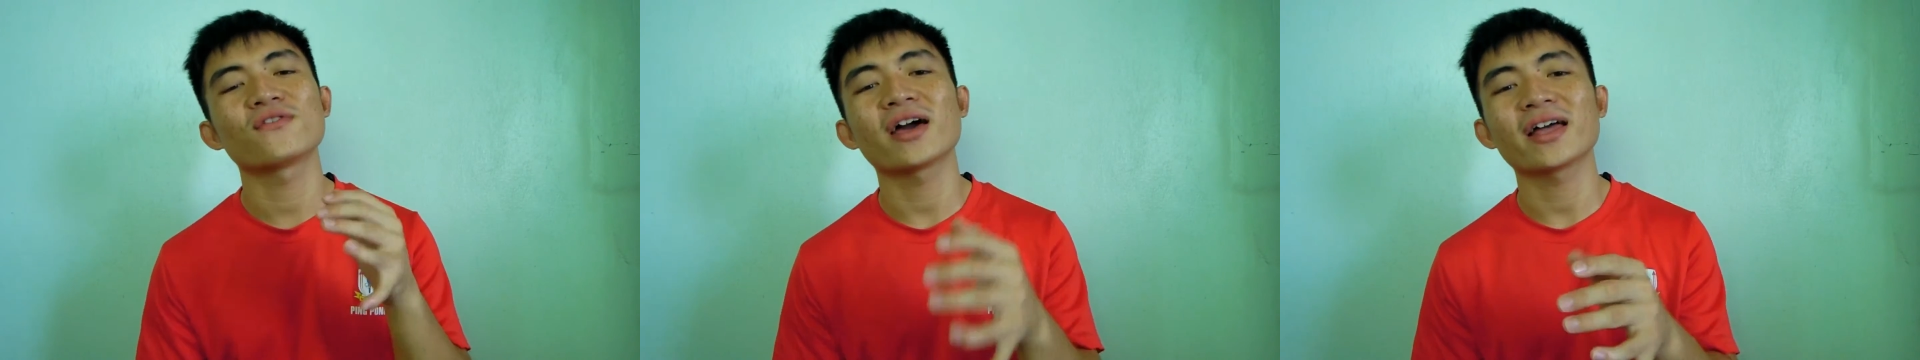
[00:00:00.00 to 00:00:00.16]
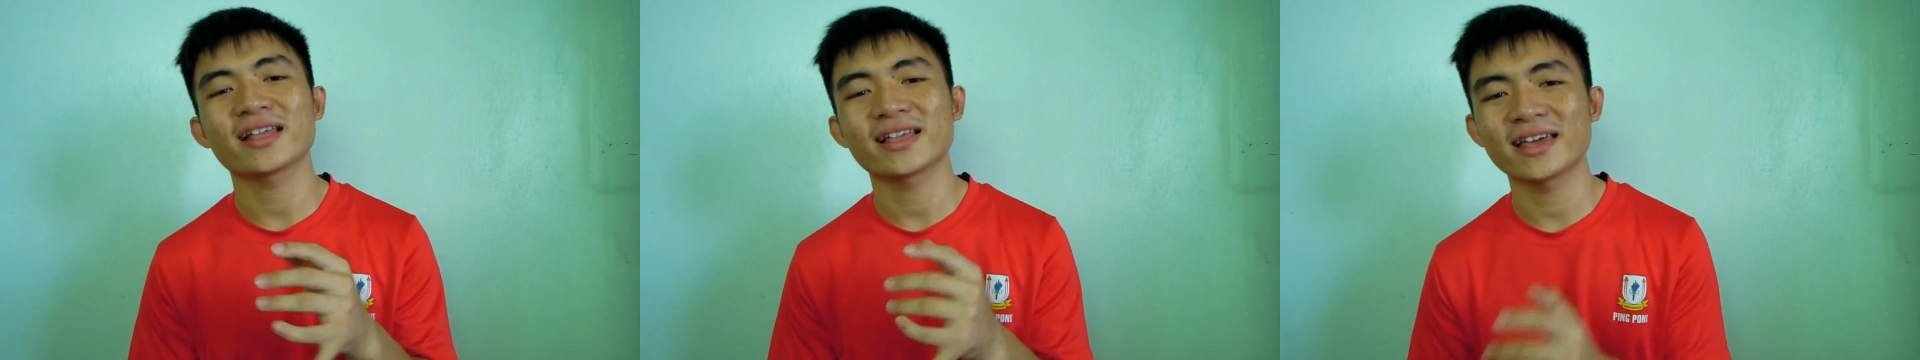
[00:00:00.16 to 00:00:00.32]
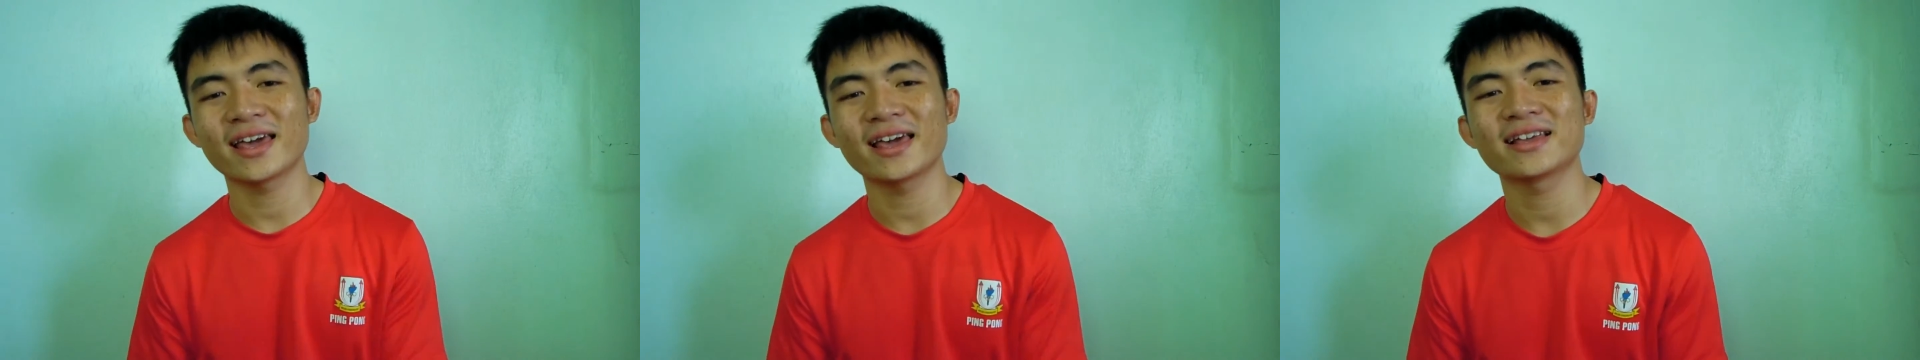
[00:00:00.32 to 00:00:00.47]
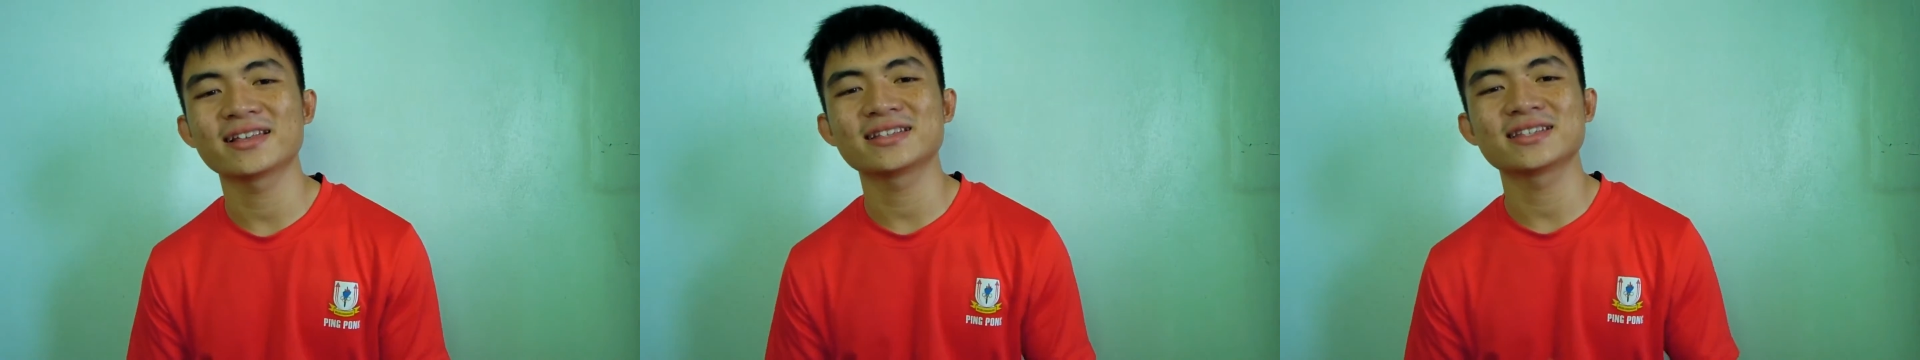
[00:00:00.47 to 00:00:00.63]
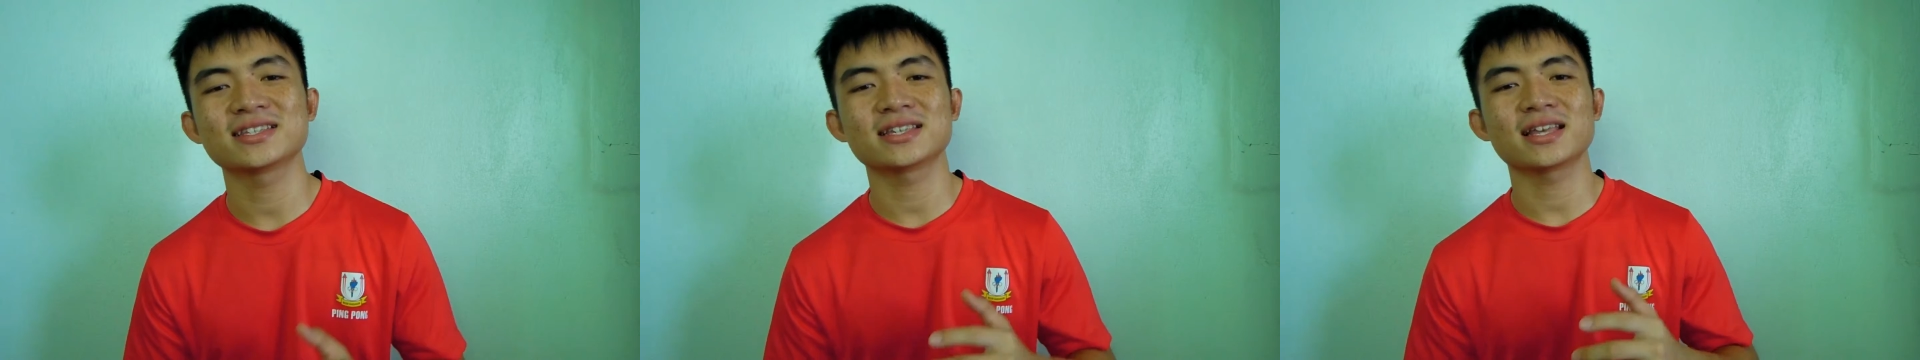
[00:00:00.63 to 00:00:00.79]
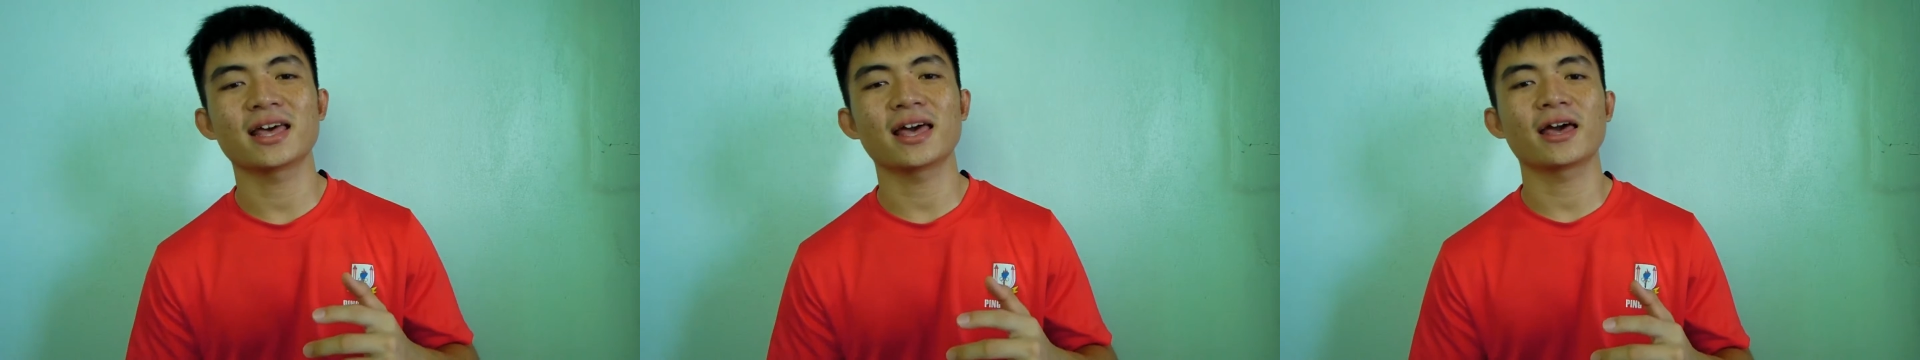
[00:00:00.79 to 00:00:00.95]
fat
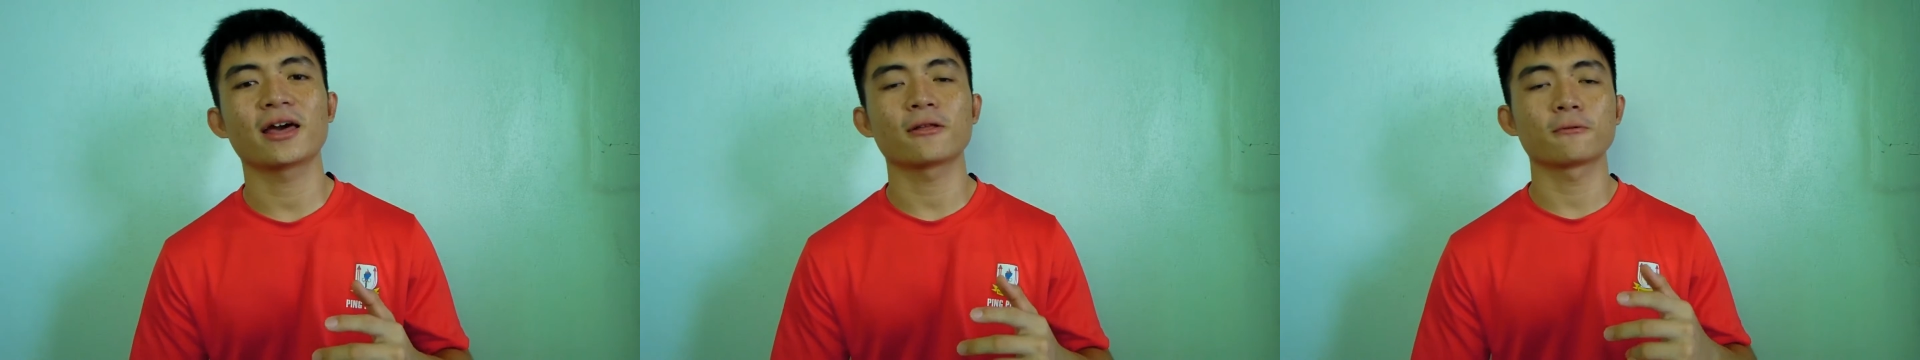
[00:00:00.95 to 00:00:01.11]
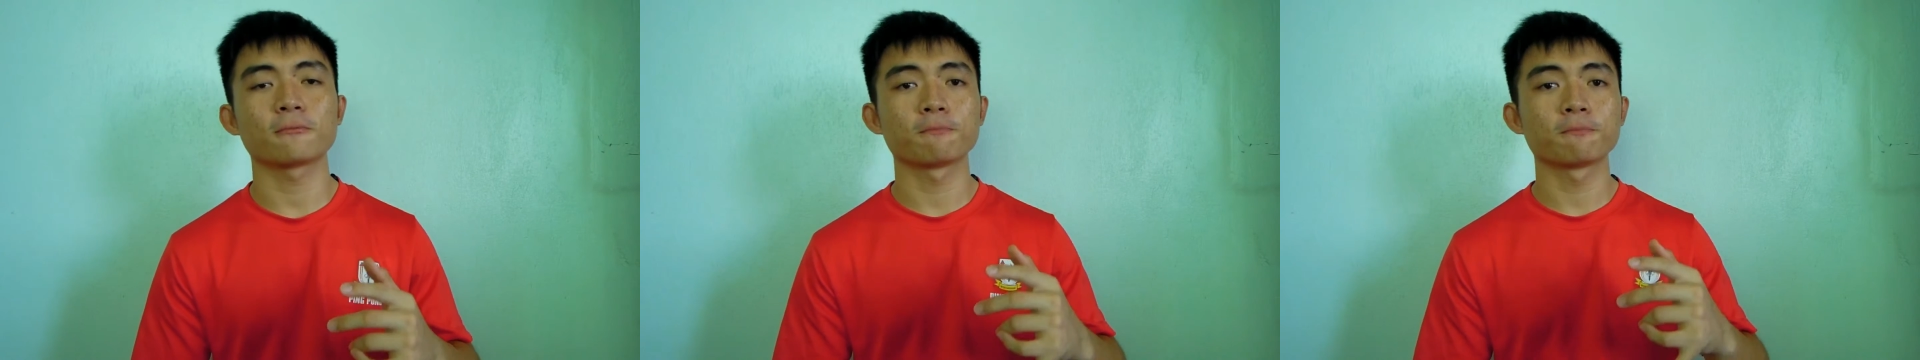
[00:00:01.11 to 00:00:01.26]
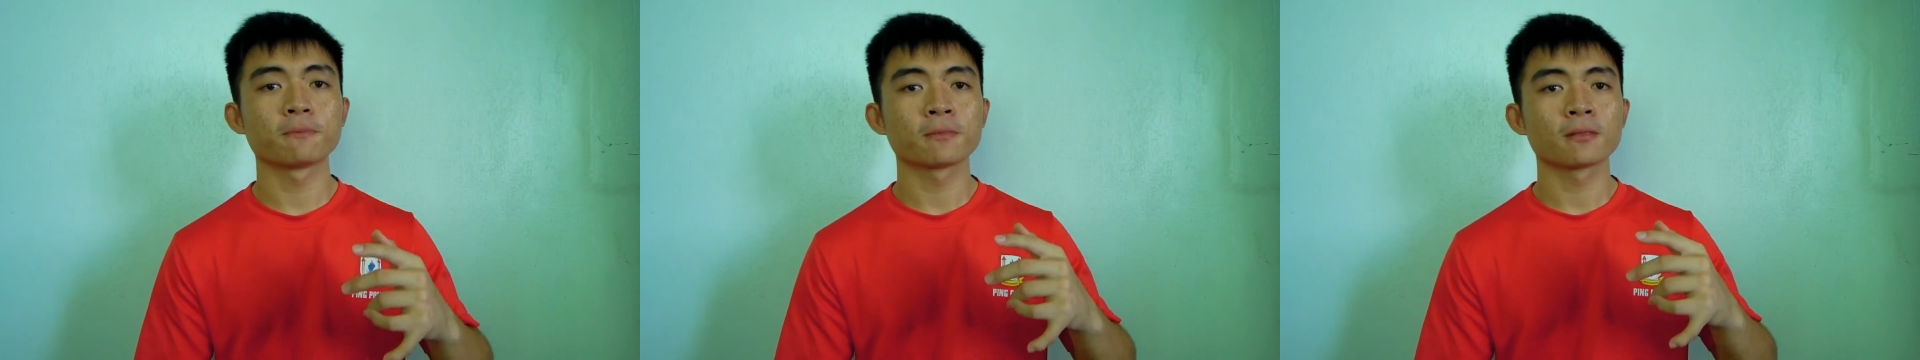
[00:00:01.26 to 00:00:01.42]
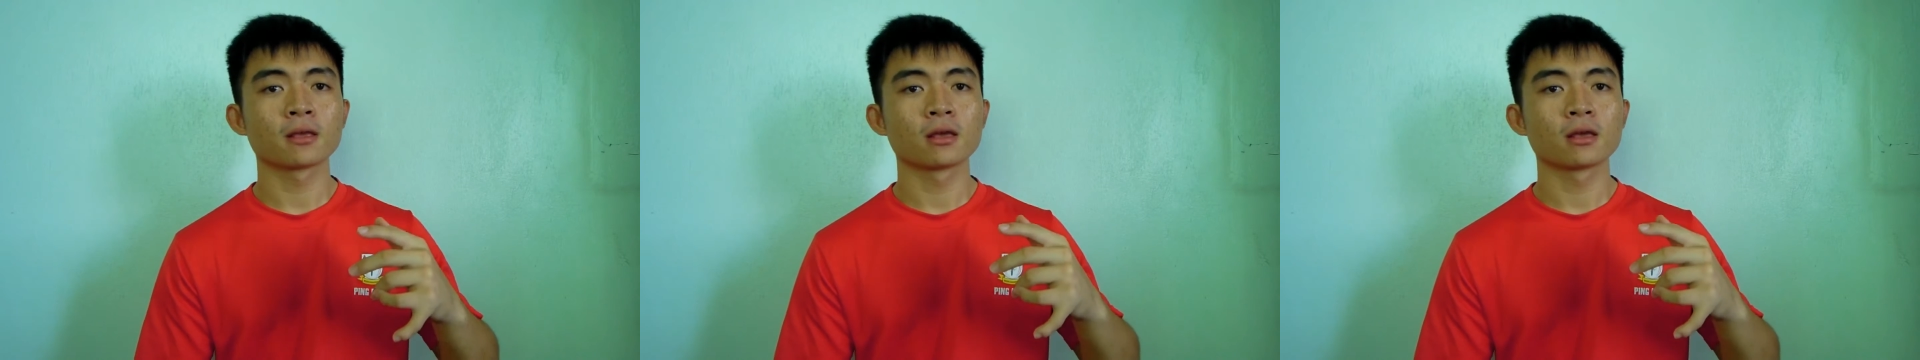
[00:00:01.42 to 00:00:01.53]
gains and